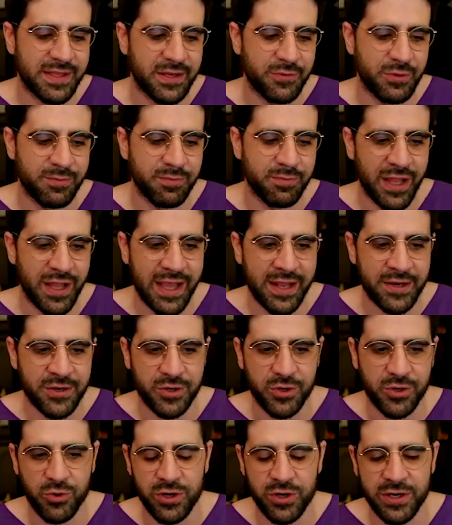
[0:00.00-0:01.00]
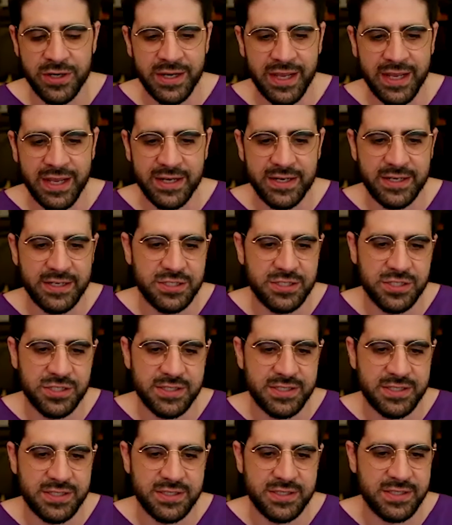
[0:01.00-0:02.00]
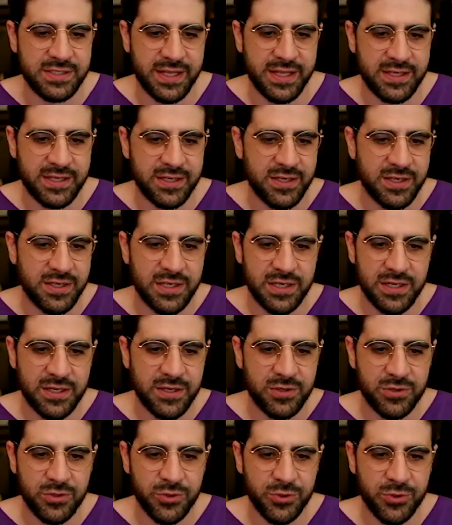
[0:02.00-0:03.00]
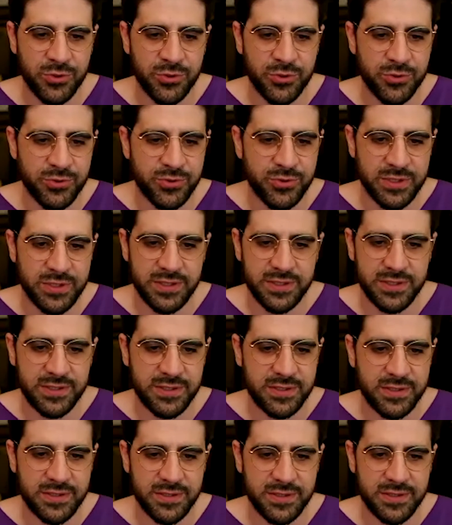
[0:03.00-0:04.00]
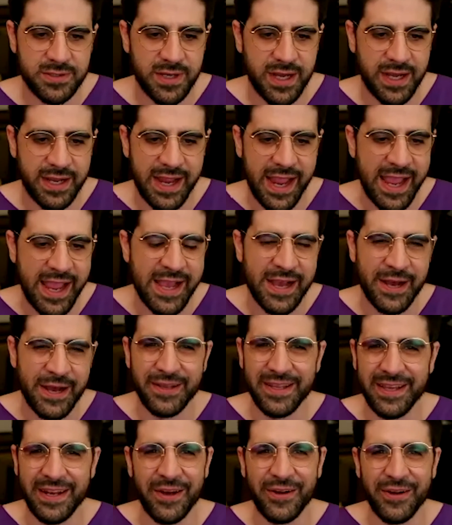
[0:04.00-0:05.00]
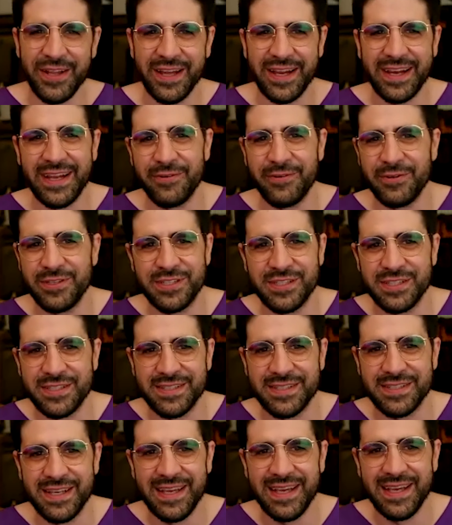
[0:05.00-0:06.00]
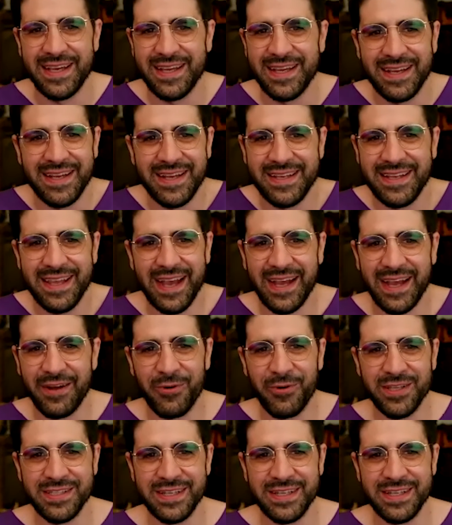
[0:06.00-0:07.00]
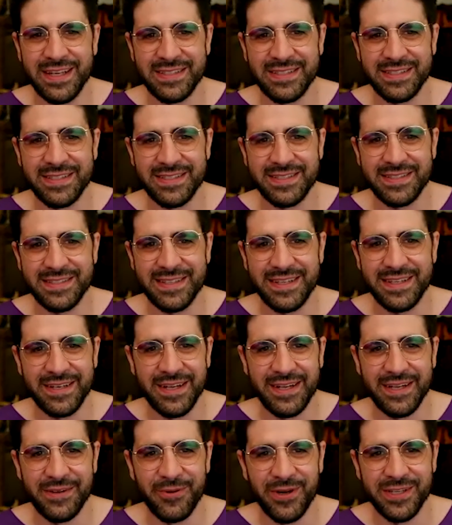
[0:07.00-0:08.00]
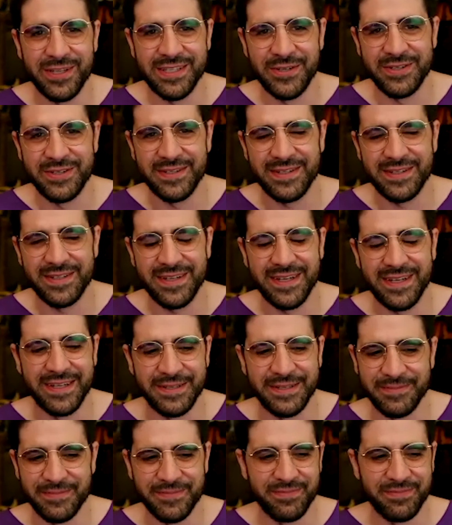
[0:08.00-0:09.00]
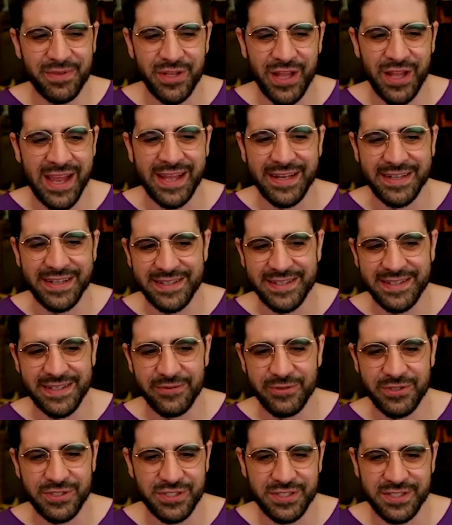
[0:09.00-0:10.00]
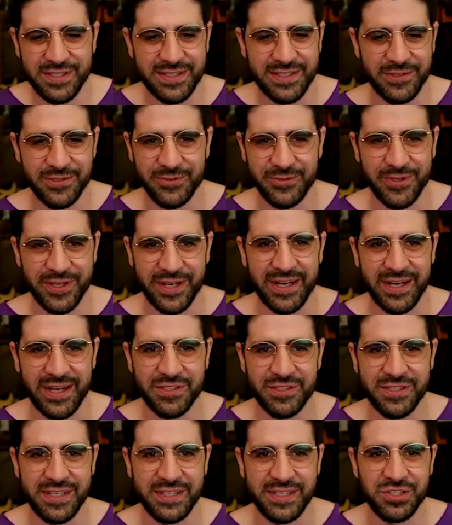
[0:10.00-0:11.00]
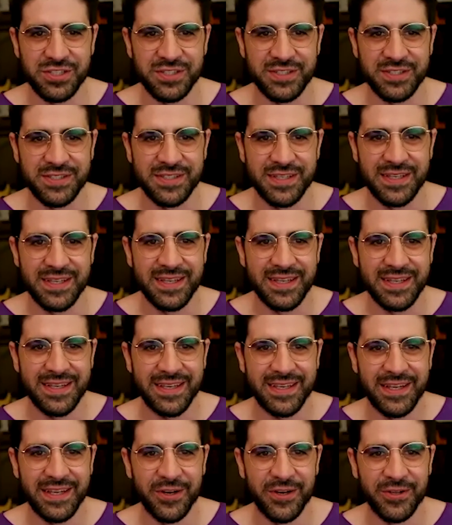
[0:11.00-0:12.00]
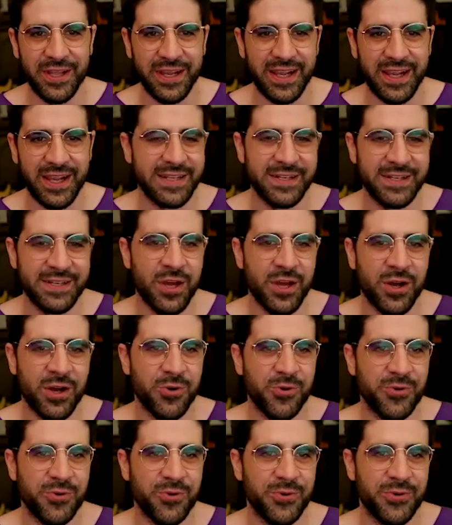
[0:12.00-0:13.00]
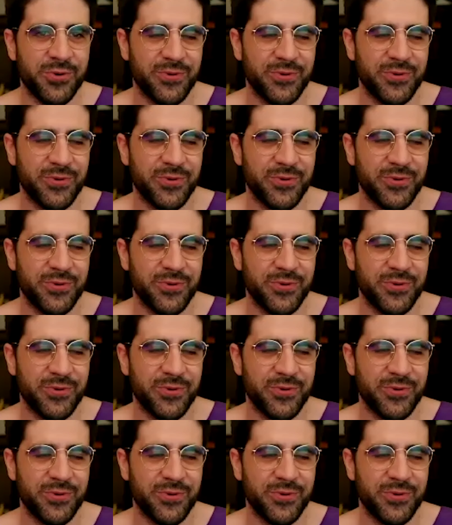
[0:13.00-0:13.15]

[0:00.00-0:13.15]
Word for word: that we planned or coordinated it just is like who i am you know like it was just yeah it wasn't as it wasn't um, planned it was just those were the conversations you know like i didn't know